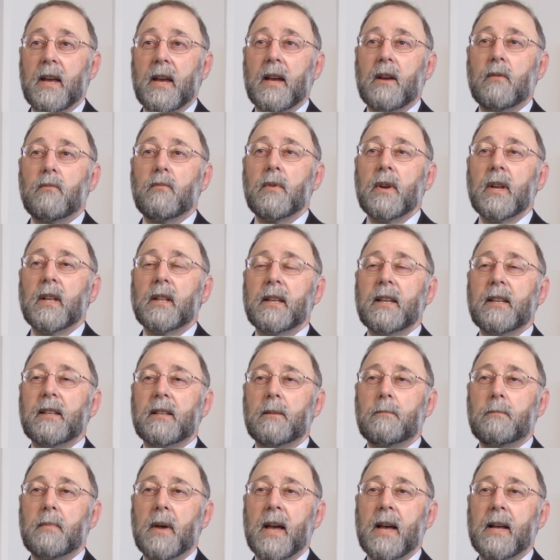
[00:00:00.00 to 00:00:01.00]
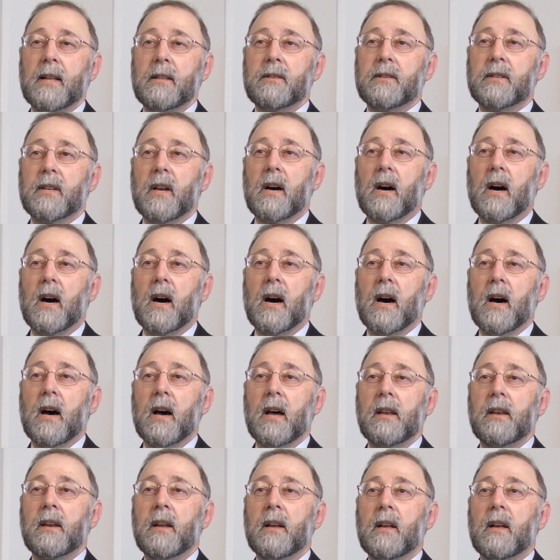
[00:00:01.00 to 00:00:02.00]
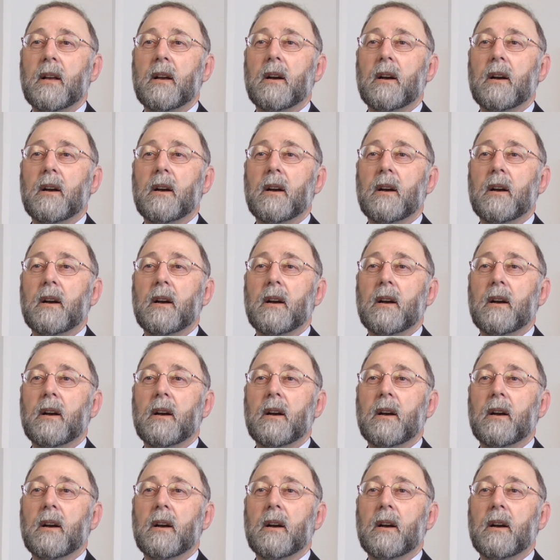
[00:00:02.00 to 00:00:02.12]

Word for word: it really depends on